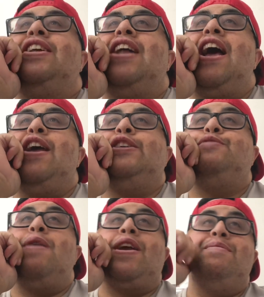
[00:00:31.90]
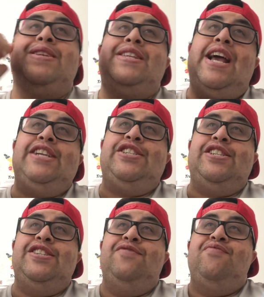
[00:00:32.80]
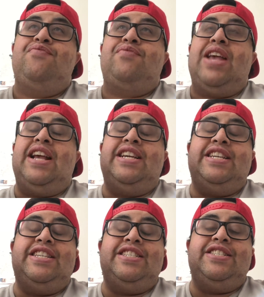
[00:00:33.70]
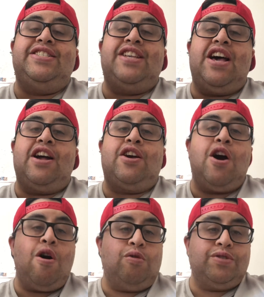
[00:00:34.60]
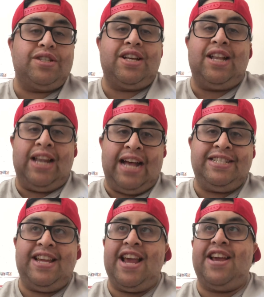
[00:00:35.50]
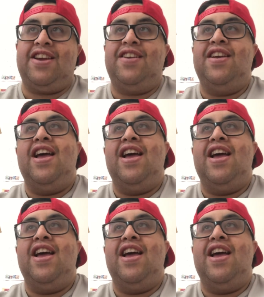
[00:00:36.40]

today's recommendation is a cult classic,